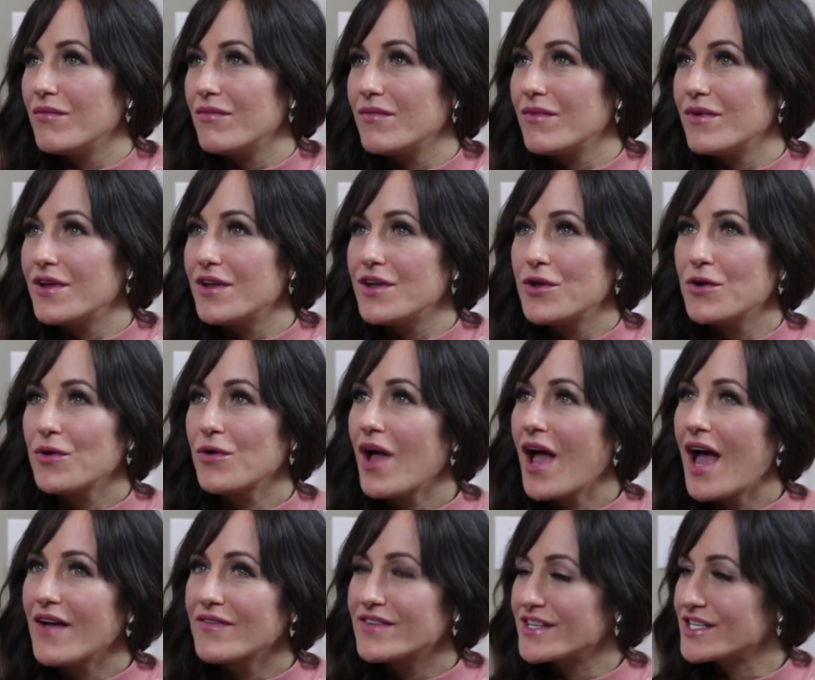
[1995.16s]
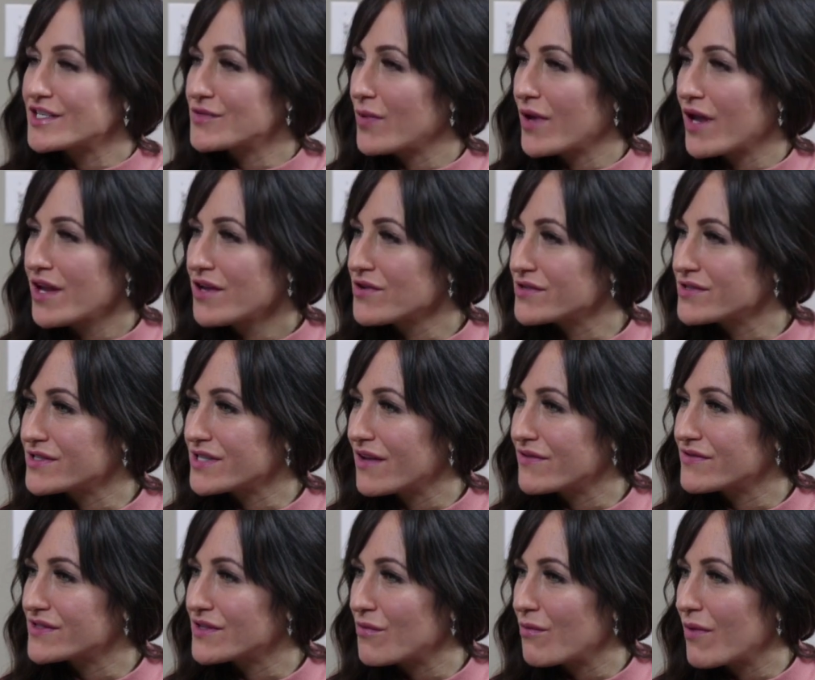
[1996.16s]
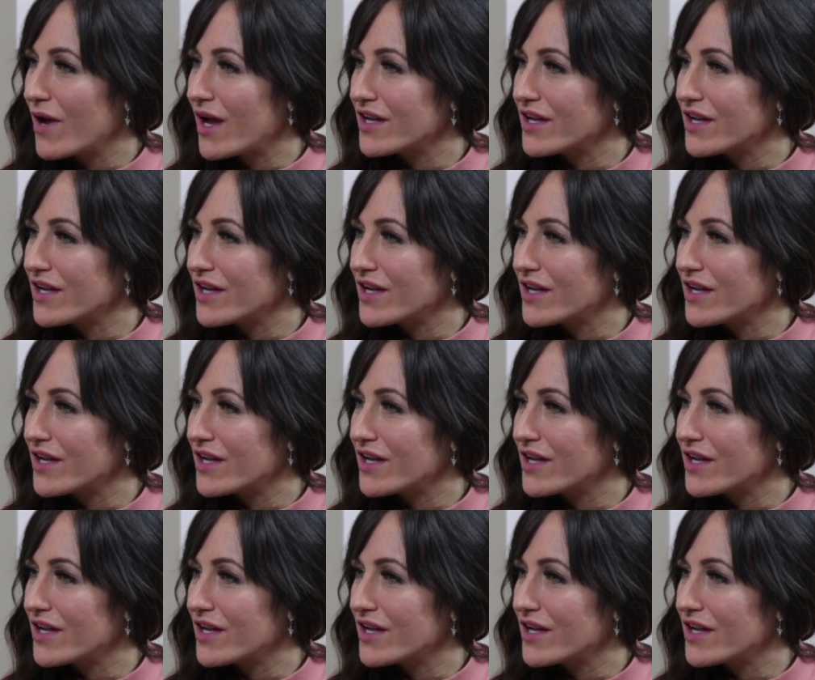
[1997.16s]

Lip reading: you don't have to explain yourself so much.